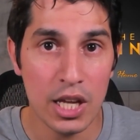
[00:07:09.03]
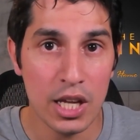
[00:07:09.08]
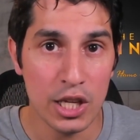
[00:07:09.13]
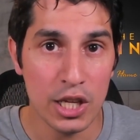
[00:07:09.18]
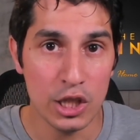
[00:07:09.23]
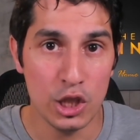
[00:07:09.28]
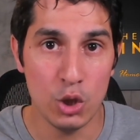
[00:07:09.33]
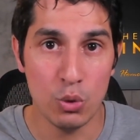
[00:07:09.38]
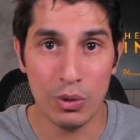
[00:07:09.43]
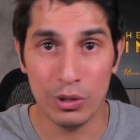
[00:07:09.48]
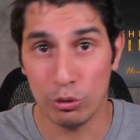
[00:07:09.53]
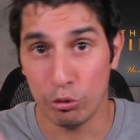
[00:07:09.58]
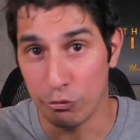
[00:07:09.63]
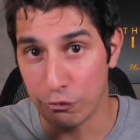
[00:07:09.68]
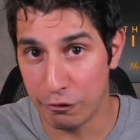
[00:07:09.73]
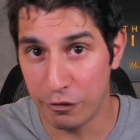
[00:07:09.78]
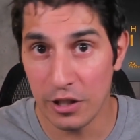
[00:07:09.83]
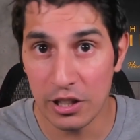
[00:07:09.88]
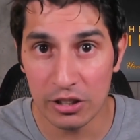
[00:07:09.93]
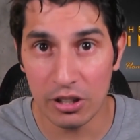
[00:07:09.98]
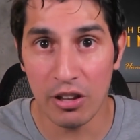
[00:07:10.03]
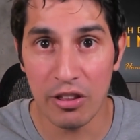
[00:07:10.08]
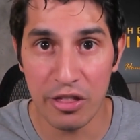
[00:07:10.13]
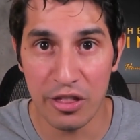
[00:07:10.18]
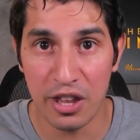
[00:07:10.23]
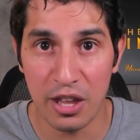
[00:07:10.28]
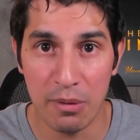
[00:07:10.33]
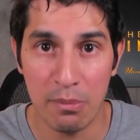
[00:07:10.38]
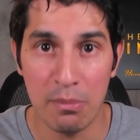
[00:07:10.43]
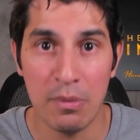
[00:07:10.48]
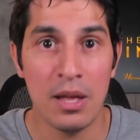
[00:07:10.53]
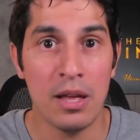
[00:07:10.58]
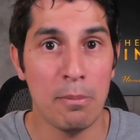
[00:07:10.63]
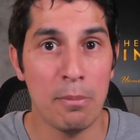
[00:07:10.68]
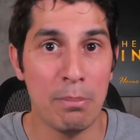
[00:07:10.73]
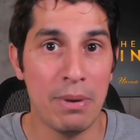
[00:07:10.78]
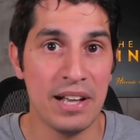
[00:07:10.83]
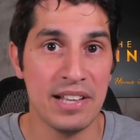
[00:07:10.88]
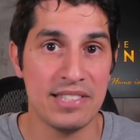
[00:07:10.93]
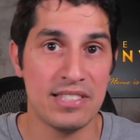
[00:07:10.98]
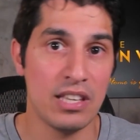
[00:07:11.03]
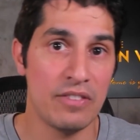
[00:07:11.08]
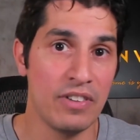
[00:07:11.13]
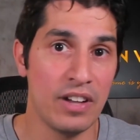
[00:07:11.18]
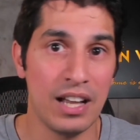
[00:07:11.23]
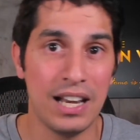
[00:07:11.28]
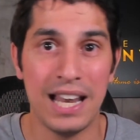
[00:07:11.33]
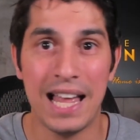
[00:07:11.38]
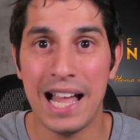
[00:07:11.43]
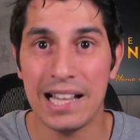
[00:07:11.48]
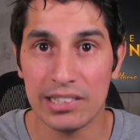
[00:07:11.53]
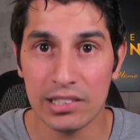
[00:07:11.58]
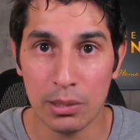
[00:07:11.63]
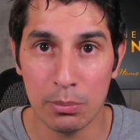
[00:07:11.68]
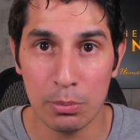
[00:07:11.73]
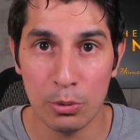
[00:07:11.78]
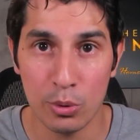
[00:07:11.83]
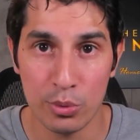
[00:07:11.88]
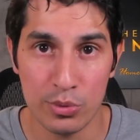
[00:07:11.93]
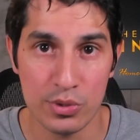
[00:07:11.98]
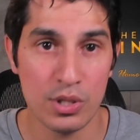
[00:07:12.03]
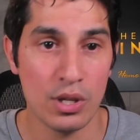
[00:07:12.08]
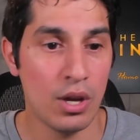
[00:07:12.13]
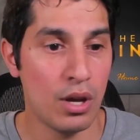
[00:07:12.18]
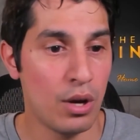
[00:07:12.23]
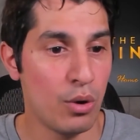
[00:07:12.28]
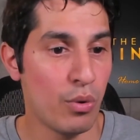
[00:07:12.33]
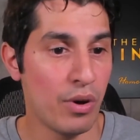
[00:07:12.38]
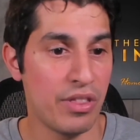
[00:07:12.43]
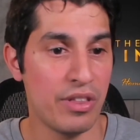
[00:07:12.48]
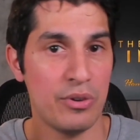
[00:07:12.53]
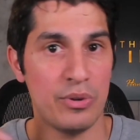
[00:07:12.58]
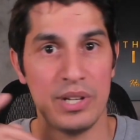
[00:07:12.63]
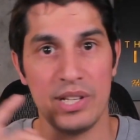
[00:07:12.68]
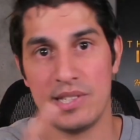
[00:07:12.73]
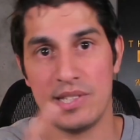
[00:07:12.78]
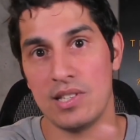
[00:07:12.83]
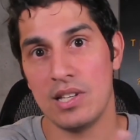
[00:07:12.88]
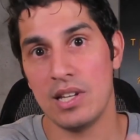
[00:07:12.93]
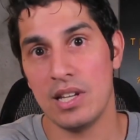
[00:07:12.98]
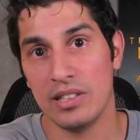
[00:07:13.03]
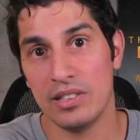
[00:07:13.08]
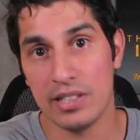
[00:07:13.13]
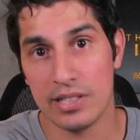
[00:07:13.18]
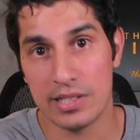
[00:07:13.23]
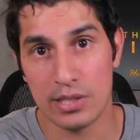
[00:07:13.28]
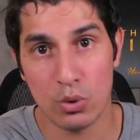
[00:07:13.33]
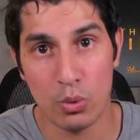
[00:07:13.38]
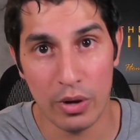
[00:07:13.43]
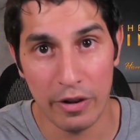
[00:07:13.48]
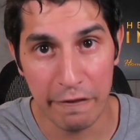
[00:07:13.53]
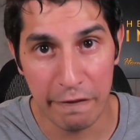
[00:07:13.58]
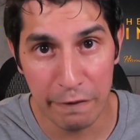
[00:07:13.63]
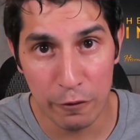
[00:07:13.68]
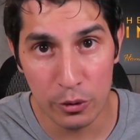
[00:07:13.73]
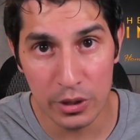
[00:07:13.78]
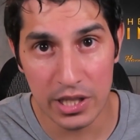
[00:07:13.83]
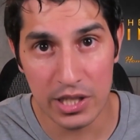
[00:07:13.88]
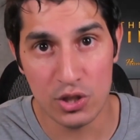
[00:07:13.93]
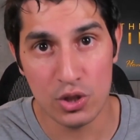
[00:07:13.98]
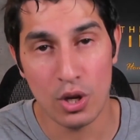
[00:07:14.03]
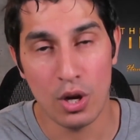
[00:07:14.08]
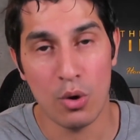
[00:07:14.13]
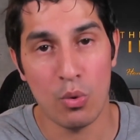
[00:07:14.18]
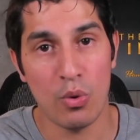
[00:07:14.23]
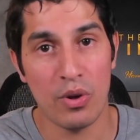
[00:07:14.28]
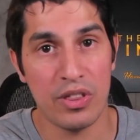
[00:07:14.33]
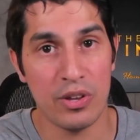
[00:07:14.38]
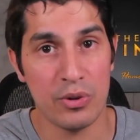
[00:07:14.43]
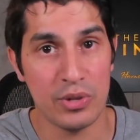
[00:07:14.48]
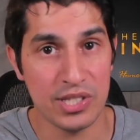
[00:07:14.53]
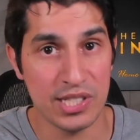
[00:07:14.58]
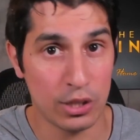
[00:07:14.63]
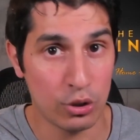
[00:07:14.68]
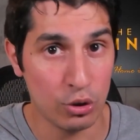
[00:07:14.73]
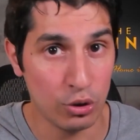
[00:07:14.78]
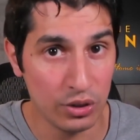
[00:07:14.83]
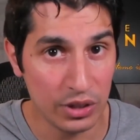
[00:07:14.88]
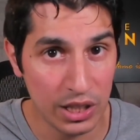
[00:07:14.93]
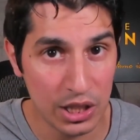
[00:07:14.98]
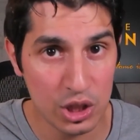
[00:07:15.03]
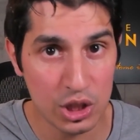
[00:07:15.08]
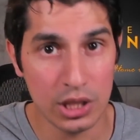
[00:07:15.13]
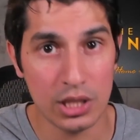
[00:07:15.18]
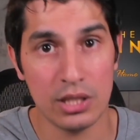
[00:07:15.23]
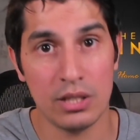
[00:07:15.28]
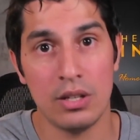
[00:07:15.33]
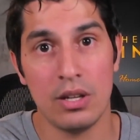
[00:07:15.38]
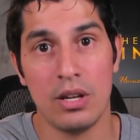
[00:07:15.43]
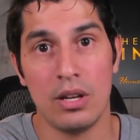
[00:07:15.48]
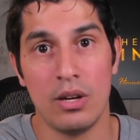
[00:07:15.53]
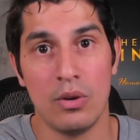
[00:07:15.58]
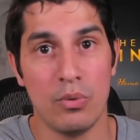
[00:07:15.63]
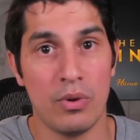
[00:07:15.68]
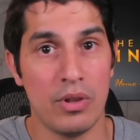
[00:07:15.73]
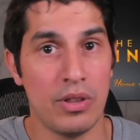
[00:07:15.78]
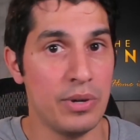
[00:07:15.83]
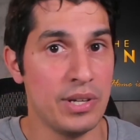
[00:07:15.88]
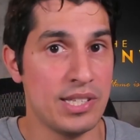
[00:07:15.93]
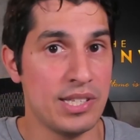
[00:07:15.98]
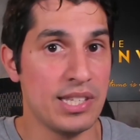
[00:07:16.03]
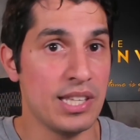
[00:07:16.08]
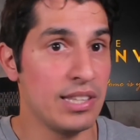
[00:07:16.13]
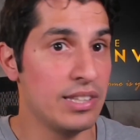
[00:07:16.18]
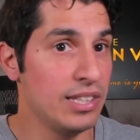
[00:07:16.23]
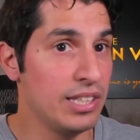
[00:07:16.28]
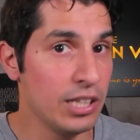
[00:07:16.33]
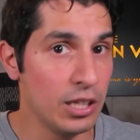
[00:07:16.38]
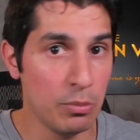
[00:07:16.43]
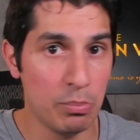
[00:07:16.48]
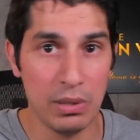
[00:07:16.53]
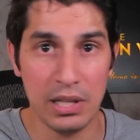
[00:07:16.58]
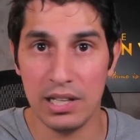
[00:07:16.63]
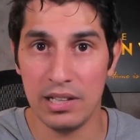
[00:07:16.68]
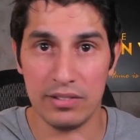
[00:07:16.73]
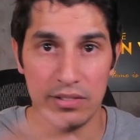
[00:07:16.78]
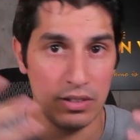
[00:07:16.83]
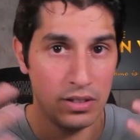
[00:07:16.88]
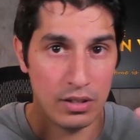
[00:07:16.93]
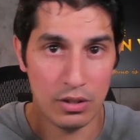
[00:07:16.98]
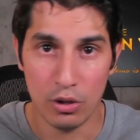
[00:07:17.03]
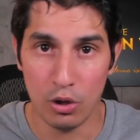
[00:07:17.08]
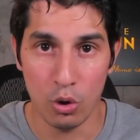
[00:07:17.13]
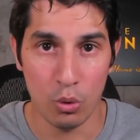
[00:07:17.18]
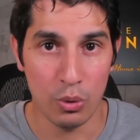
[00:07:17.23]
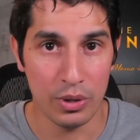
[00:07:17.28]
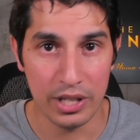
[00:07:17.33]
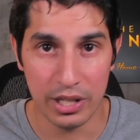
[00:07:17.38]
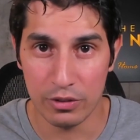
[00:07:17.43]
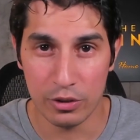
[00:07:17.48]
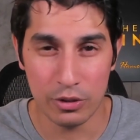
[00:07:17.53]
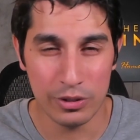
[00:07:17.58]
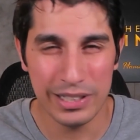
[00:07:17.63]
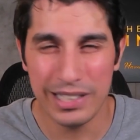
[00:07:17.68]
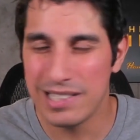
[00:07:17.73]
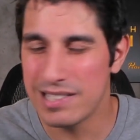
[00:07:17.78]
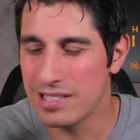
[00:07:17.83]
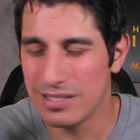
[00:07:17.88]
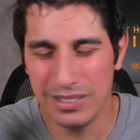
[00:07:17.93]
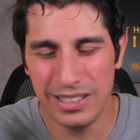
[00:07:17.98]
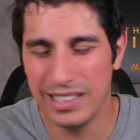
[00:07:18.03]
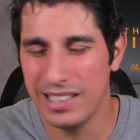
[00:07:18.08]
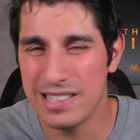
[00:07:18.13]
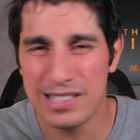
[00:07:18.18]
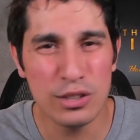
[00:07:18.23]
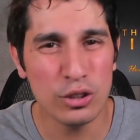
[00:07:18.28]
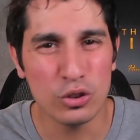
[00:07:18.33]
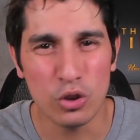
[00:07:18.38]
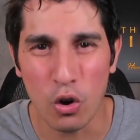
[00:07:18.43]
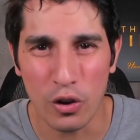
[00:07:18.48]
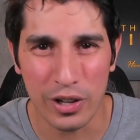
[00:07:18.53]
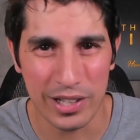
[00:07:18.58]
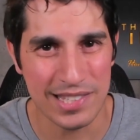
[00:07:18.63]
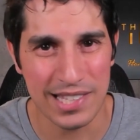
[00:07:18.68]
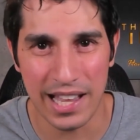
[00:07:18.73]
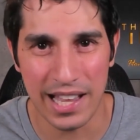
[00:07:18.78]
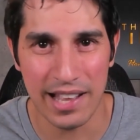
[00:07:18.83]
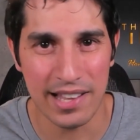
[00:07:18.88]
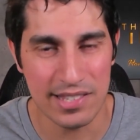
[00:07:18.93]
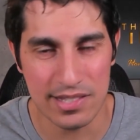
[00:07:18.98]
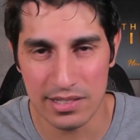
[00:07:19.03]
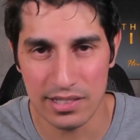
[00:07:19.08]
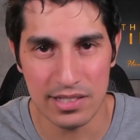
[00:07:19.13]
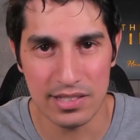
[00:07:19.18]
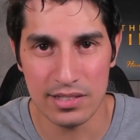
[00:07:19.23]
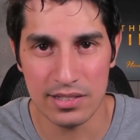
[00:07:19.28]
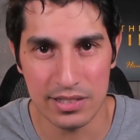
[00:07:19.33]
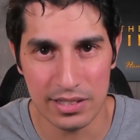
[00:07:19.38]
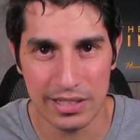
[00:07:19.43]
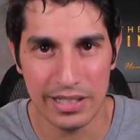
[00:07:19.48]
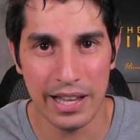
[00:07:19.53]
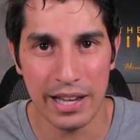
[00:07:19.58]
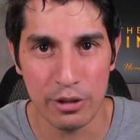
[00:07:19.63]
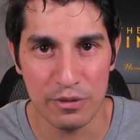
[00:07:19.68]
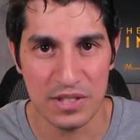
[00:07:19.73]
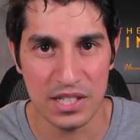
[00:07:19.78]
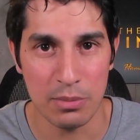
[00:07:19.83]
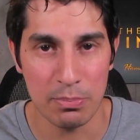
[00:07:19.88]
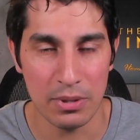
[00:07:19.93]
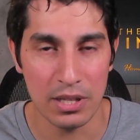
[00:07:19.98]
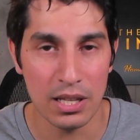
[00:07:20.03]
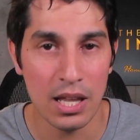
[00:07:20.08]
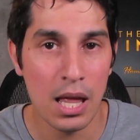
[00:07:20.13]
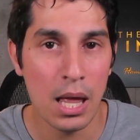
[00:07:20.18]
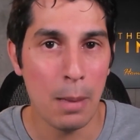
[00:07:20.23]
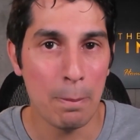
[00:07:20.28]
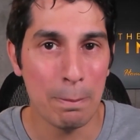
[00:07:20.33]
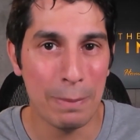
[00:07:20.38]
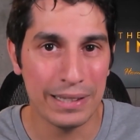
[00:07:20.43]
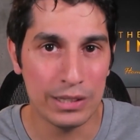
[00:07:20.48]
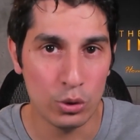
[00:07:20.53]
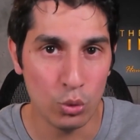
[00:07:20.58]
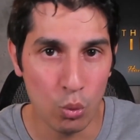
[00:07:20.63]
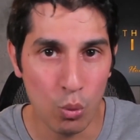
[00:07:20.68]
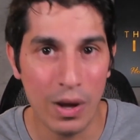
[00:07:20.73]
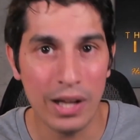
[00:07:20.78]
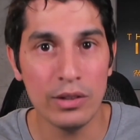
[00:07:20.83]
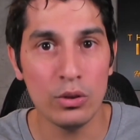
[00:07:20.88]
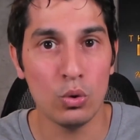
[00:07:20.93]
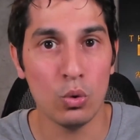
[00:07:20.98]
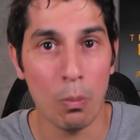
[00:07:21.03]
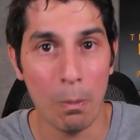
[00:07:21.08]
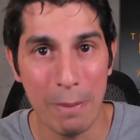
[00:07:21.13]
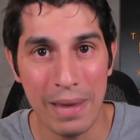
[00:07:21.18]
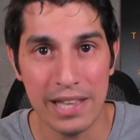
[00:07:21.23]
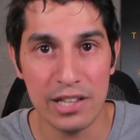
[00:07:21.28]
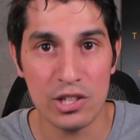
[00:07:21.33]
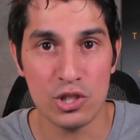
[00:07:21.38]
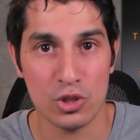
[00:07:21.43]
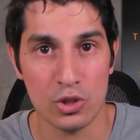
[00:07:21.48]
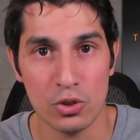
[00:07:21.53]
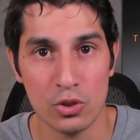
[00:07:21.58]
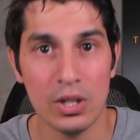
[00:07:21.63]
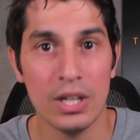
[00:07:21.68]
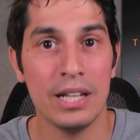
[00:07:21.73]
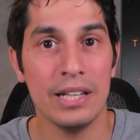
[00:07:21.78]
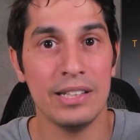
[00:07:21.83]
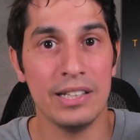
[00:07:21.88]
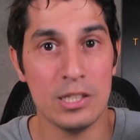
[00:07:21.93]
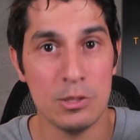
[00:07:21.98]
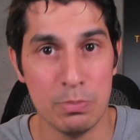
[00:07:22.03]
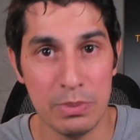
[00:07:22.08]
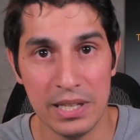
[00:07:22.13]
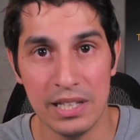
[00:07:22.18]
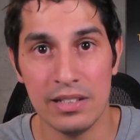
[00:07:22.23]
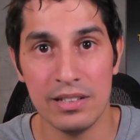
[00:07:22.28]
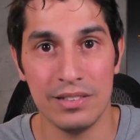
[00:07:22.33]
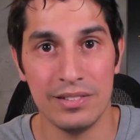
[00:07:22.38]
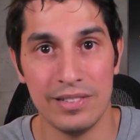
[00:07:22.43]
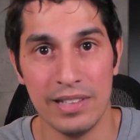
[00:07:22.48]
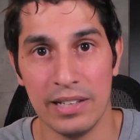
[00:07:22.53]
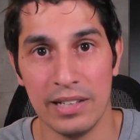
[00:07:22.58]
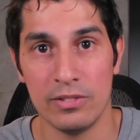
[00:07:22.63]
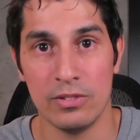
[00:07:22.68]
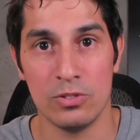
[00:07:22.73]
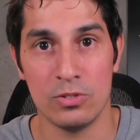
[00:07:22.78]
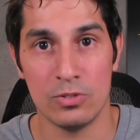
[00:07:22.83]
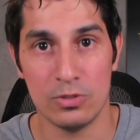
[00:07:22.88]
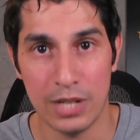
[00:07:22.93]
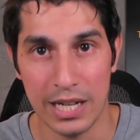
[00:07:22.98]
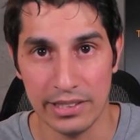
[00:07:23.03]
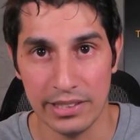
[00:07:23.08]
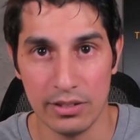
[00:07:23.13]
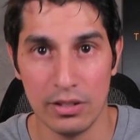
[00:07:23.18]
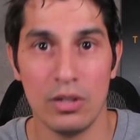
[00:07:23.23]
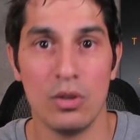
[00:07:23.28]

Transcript: You want to filter them by several attributes, whether it's the square footage, whether it's the condition, whether it's the year built, or whatever. It's not rocket science, it's kind of simple, but you want to make sure it's being done right.